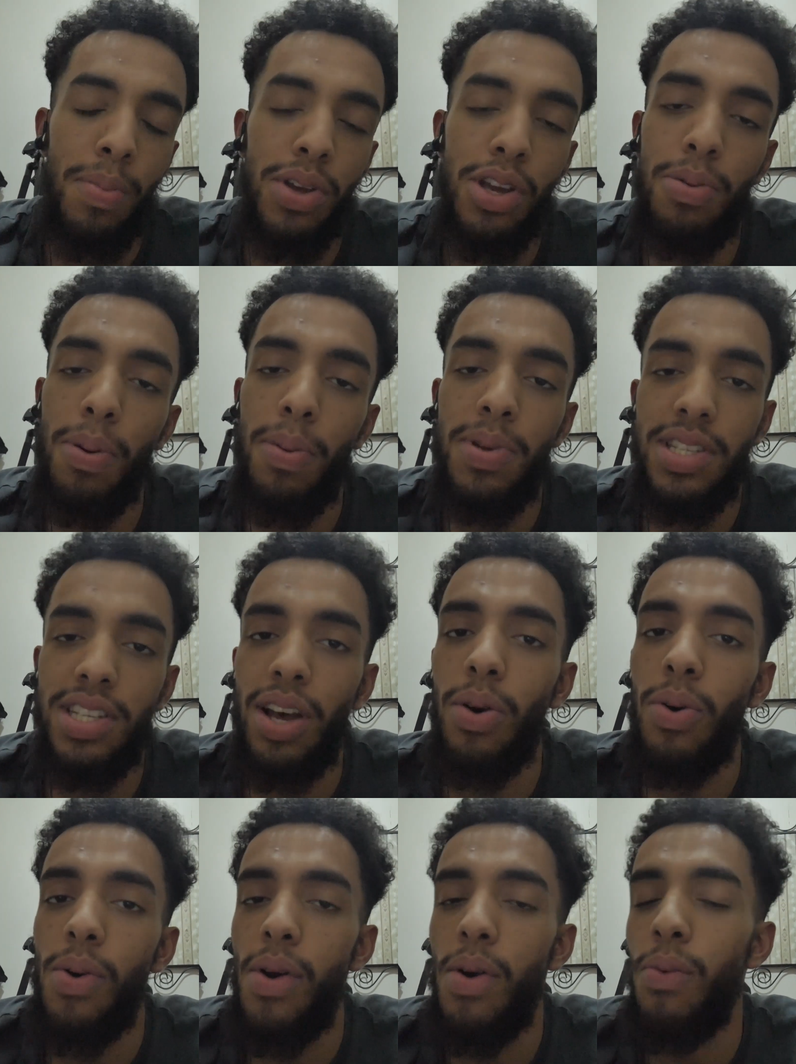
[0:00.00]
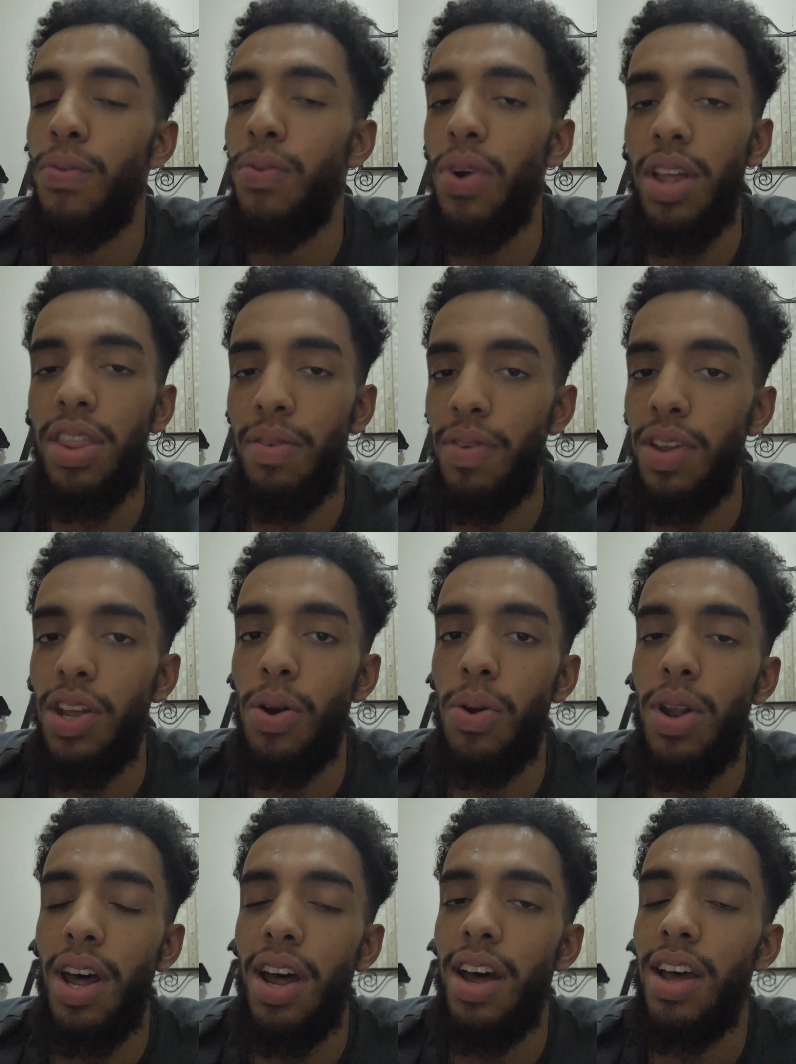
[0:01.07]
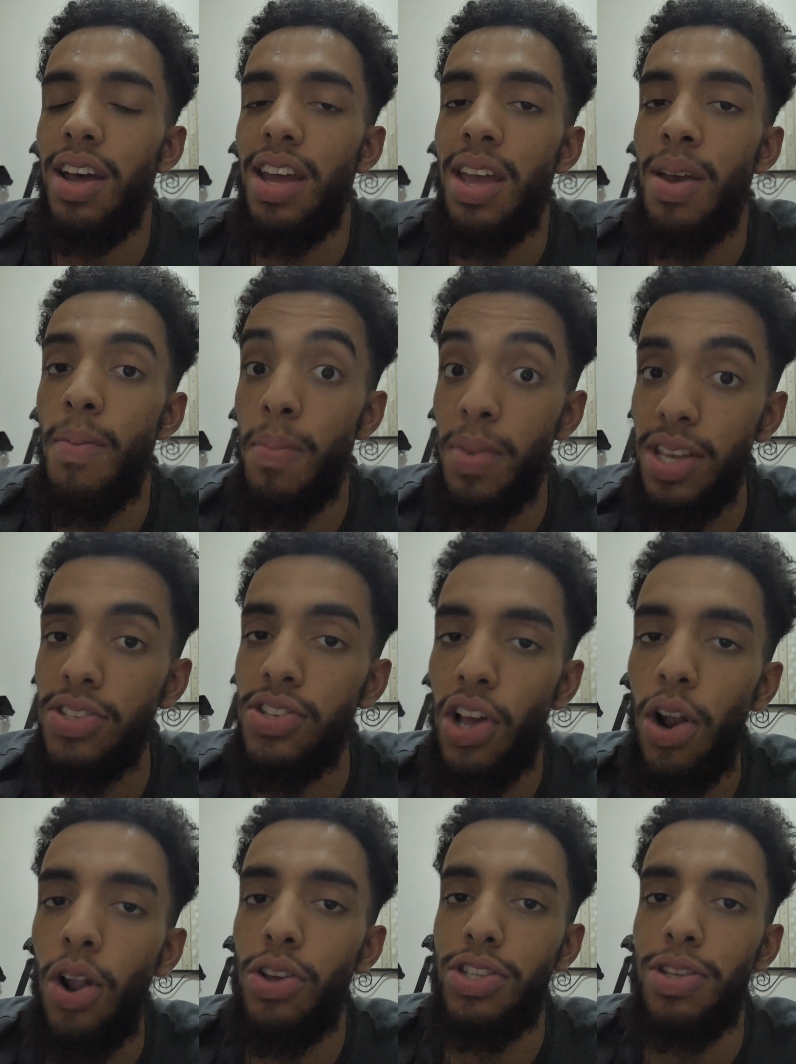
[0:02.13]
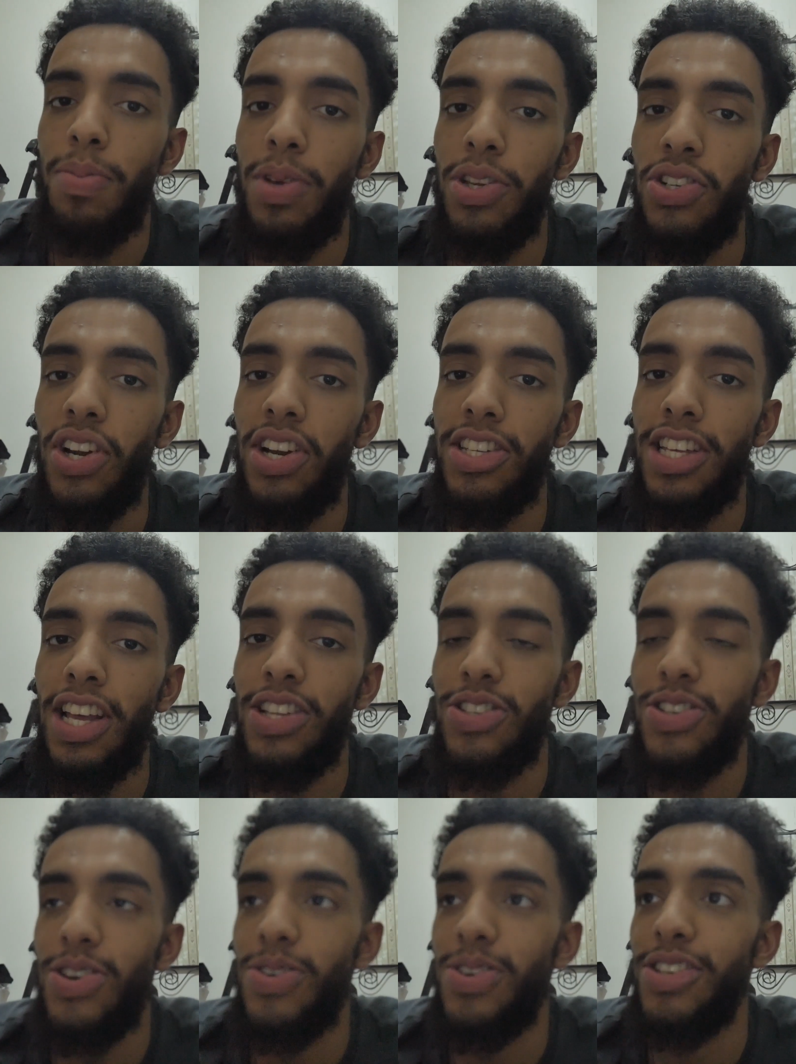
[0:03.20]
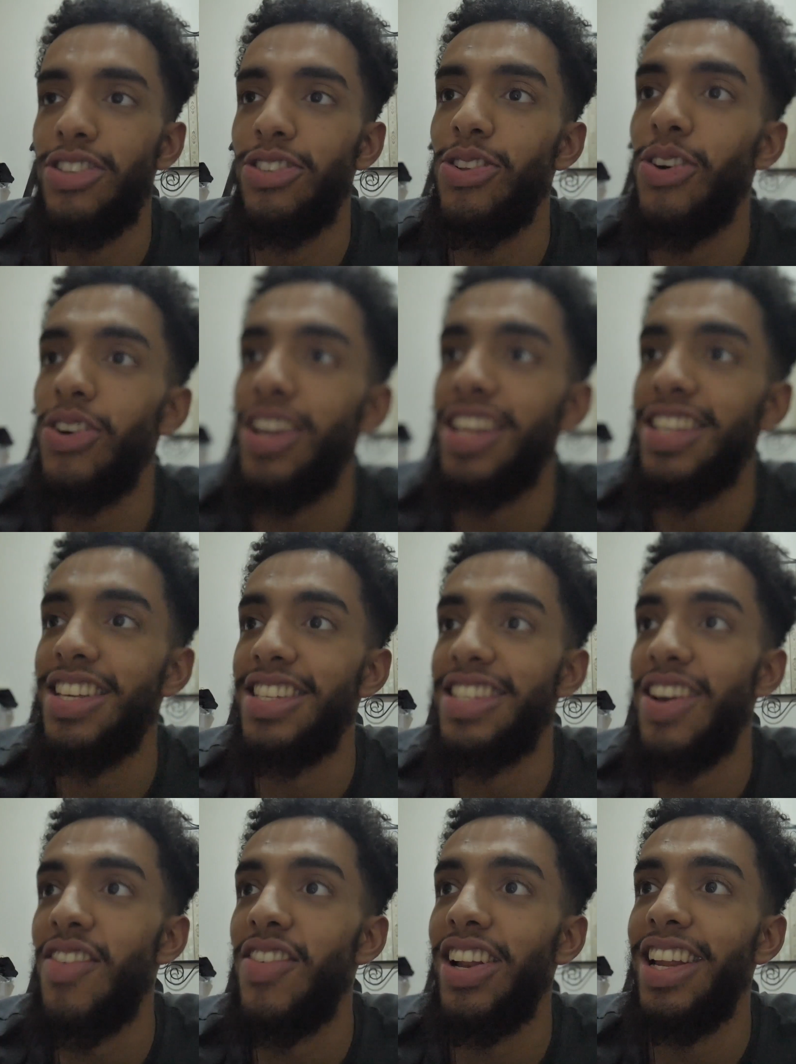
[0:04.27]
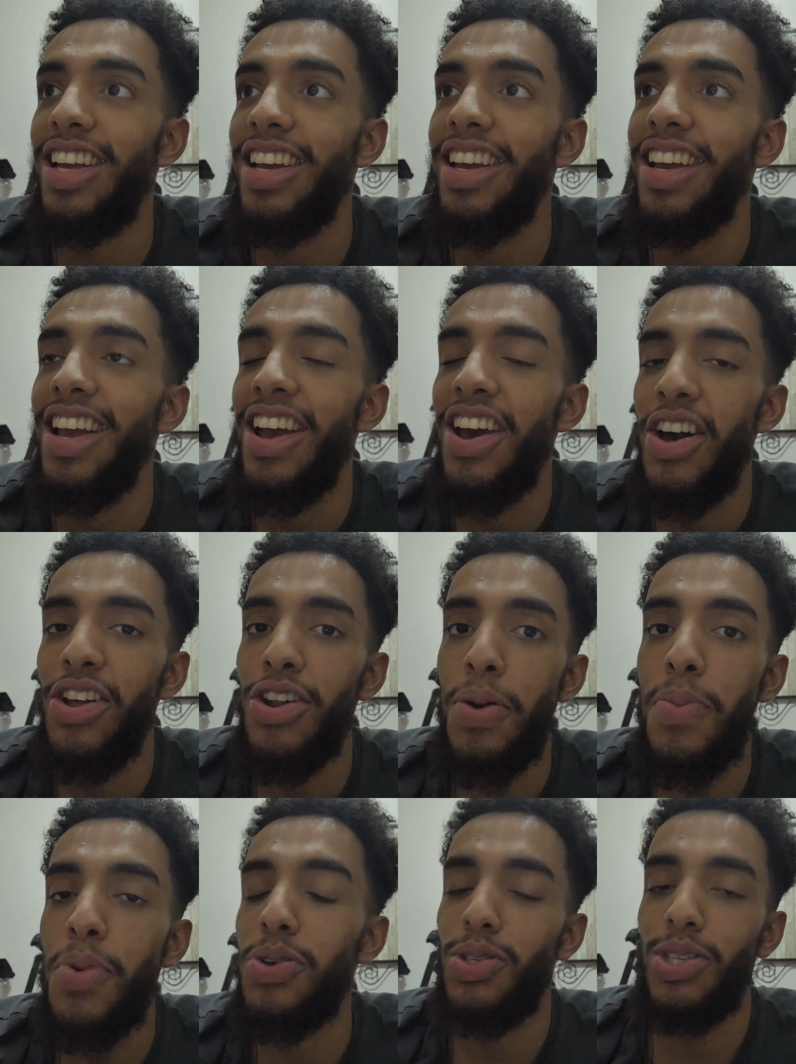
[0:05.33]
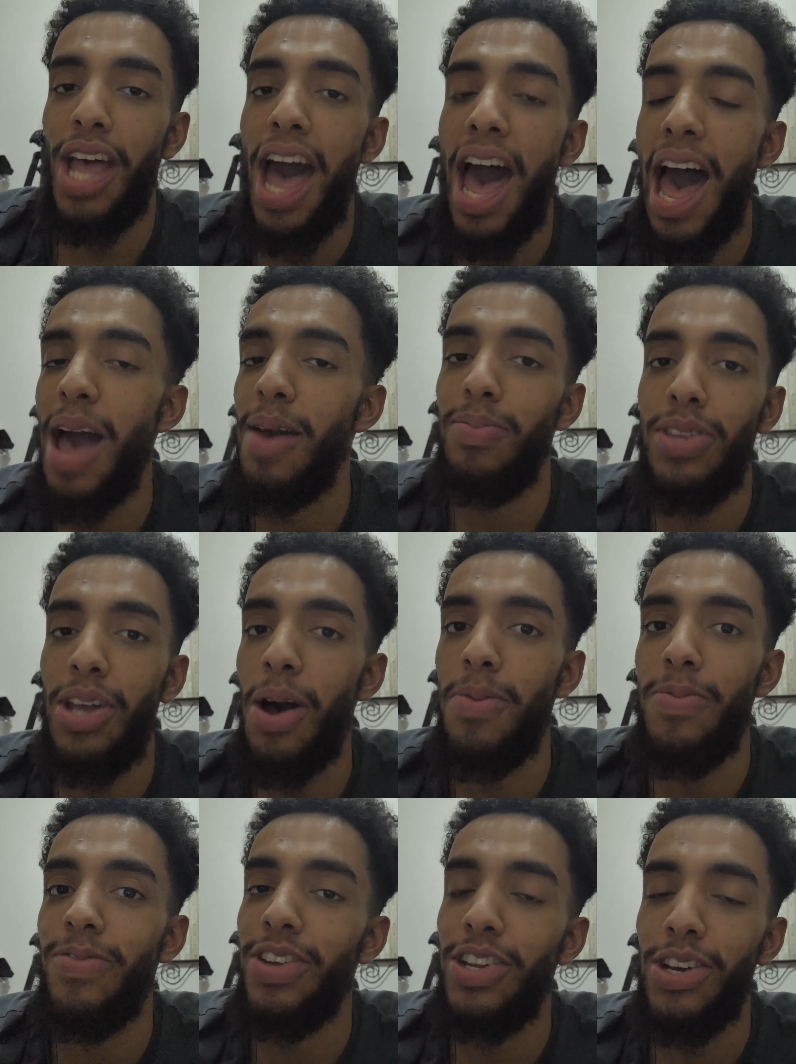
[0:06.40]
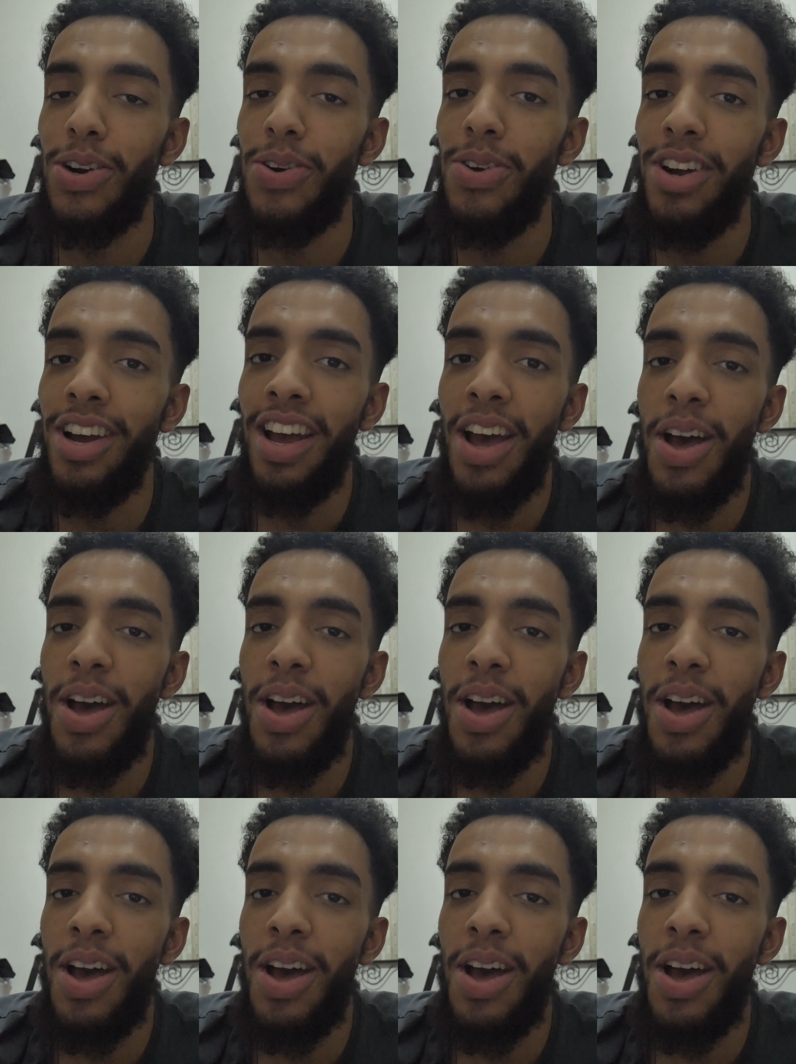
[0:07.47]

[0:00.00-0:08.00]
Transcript: But you can probably tell throughout the video that it means a lot to me, do you understand? So it's not necessarily the most hyped up video,